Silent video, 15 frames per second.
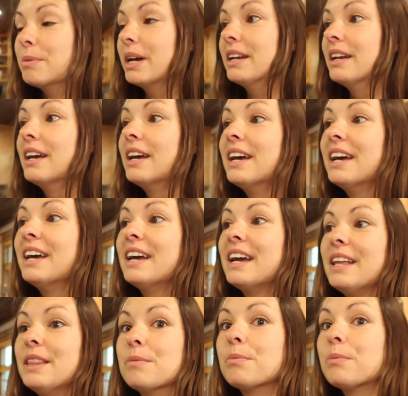But
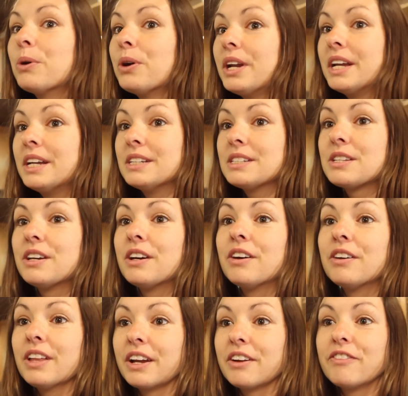in the mornings,
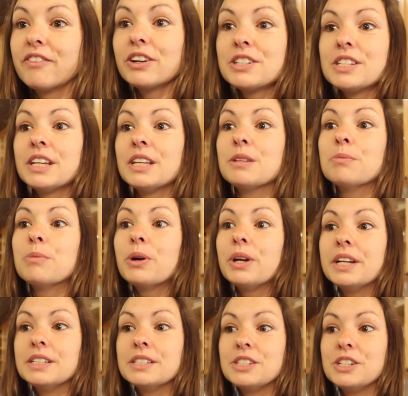like first thing in the
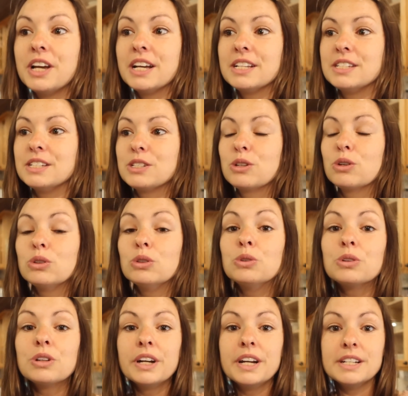mornings, she has this
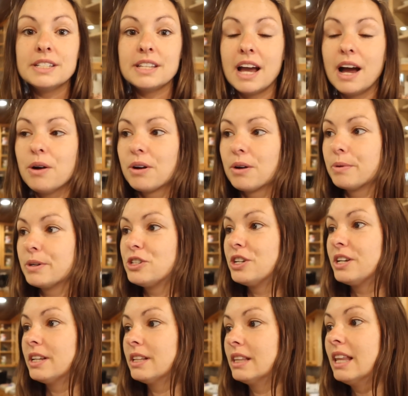glorious hour where
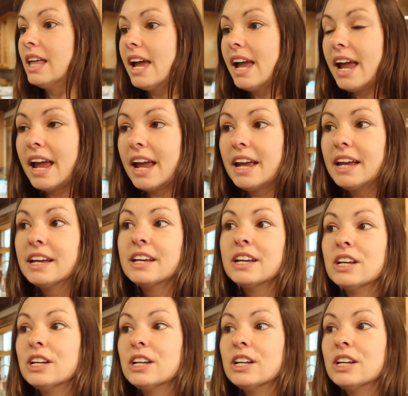she can lay,